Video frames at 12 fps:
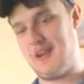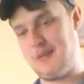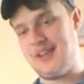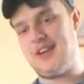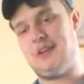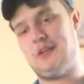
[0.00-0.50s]

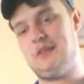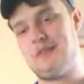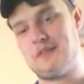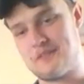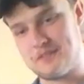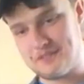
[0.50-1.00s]

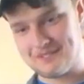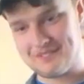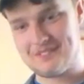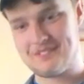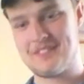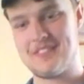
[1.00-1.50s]
Lawnmowers. There
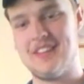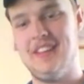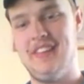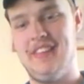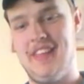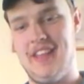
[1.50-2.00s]
we
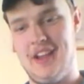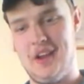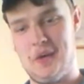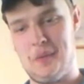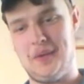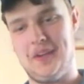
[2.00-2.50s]
go.
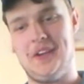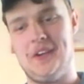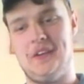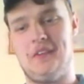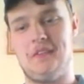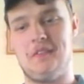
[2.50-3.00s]

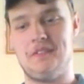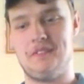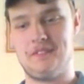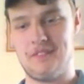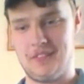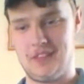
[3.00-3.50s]
There we
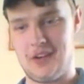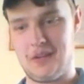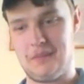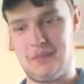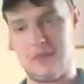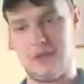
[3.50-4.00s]
go.
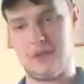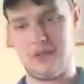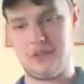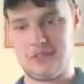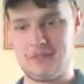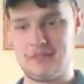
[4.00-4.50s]
Lawnmowers.